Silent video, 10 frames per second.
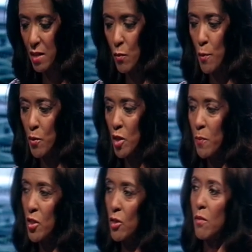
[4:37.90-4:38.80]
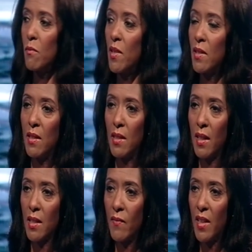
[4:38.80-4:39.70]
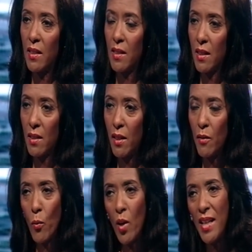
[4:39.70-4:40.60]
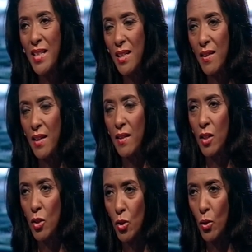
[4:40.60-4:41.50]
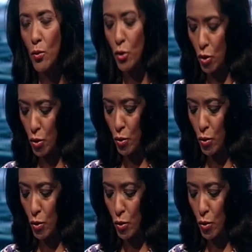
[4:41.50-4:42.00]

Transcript: in a moment. We're just pursuing President Asif Ali Zardari. Why is it then that you told the New